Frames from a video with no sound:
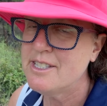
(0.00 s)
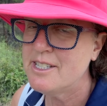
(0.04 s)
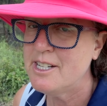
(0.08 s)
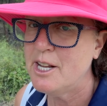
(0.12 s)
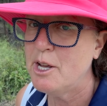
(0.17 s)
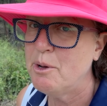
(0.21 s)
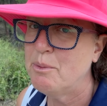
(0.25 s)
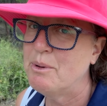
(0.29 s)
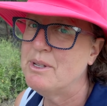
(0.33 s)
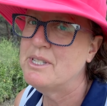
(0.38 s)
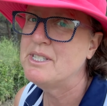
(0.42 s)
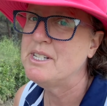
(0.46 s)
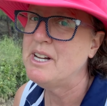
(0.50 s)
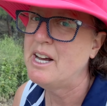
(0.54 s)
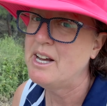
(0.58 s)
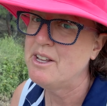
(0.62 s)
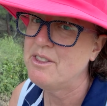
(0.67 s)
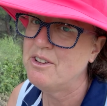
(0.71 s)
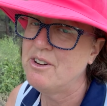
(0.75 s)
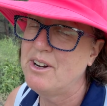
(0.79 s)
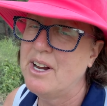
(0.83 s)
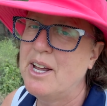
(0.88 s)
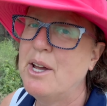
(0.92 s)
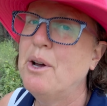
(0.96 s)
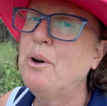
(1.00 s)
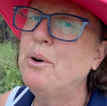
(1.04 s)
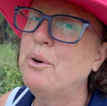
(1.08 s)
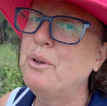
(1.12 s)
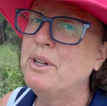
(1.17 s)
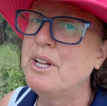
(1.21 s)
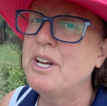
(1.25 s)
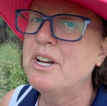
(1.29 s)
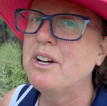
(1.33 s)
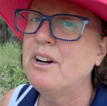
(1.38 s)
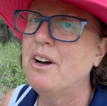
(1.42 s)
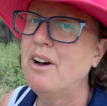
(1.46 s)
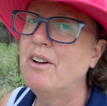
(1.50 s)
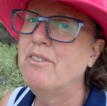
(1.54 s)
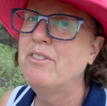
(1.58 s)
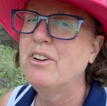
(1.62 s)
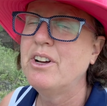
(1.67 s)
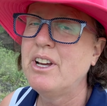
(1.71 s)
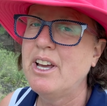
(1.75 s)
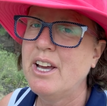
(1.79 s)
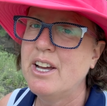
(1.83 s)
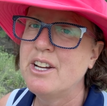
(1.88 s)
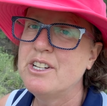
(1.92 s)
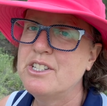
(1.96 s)
day was neither a holy
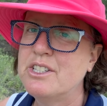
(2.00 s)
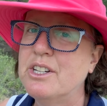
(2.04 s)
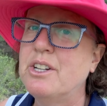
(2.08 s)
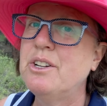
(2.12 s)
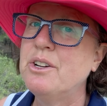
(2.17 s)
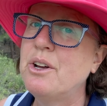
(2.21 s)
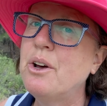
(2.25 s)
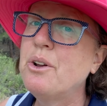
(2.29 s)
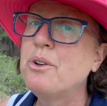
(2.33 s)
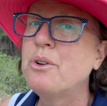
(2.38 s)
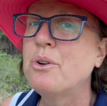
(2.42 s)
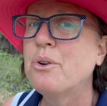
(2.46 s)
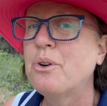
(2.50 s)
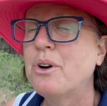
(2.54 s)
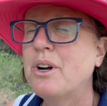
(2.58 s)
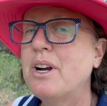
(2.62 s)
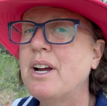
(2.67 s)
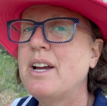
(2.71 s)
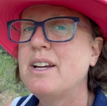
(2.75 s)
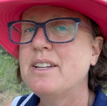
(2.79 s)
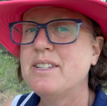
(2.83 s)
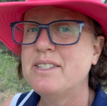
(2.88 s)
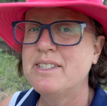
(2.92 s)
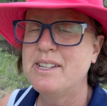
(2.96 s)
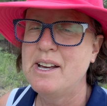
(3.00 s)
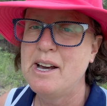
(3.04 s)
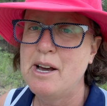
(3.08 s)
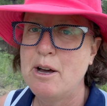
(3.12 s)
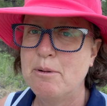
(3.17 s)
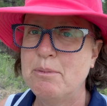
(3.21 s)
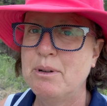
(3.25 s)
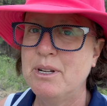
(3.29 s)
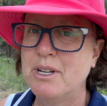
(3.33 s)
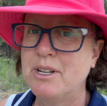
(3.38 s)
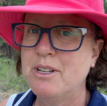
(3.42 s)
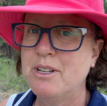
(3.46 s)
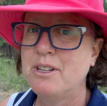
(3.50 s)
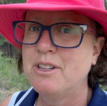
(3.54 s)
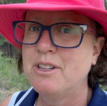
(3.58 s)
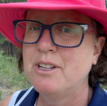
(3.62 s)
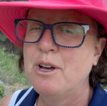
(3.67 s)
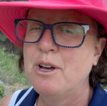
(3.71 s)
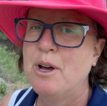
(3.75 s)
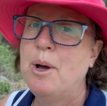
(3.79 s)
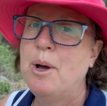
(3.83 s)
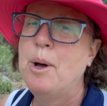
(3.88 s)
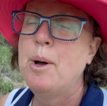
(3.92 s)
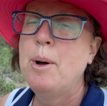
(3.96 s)
convocation nor a Sabbath.
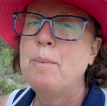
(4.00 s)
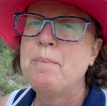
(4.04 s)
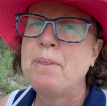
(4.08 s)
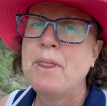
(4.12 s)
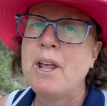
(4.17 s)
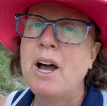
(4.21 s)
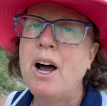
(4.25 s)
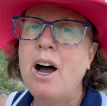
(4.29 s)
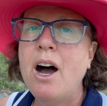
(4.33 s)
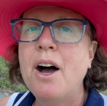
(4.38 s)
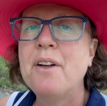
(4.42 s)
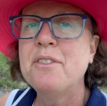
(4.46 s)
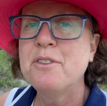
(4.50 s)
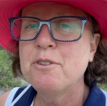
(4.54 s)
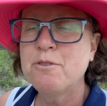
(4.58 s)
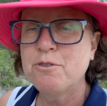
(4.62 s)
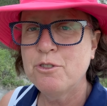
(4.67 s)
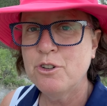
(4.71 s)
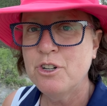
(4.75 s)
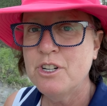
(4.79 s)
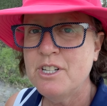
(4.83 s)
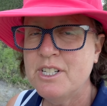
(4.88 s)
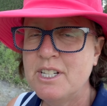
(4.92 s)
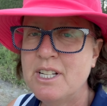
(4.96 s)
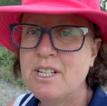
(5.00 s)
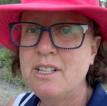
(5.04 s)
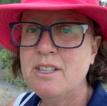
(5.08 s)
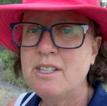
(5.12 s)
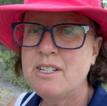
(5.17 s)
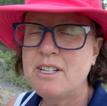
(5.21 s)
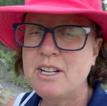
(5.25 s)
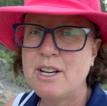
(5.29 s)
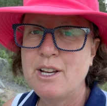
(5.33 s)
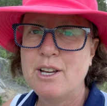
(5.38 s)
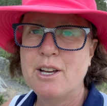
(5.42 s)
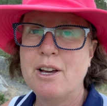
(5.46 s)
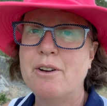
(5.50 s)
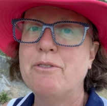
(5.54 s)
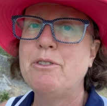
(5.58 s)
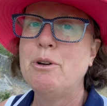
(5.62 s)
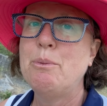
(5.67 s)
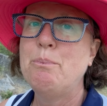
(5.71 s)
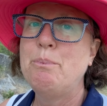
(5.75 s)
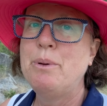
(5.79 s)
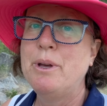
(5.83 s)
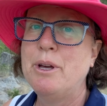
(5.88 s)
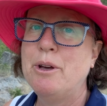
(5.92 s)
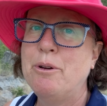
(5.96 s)
On the 14th day of
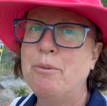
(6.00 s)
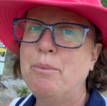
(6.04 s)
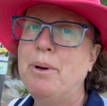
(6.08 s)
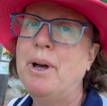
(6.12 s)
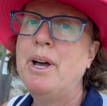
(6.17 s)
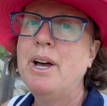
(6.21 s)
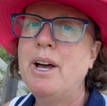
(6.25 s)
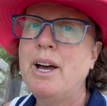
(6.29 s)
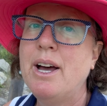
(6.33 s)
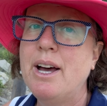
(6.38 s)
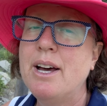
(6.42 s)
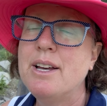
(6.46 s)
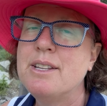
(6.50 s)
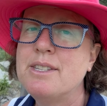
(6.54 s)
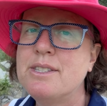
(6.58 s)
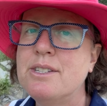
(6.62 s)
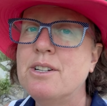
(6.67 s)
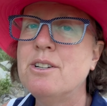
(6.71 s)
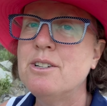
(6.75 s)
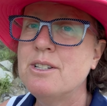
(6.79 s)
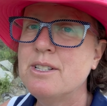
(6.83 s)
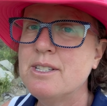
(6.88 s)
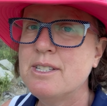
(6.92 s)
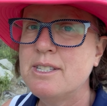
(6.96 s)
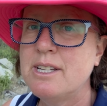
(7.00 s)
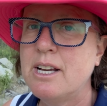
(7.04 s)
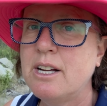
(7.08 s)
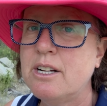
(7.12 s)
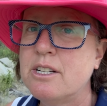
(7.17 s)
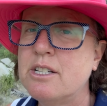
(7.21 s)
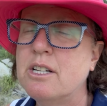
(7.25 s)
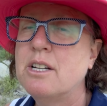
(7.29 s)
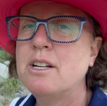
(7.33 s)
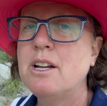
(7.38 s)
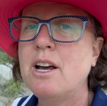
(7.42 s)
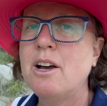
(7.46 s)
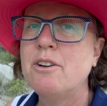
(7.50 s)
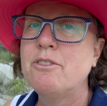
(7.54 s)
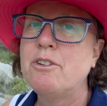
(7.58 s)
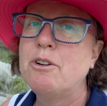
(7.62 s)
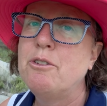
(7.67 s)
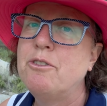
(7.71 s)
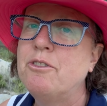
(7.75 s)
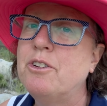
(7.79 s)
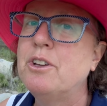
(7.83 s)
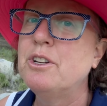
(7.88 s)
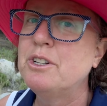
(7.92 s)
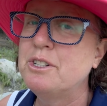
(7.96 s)
Abib, a certain section of a
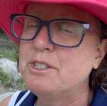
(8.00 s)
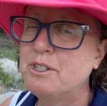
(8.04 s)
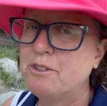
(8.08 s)
field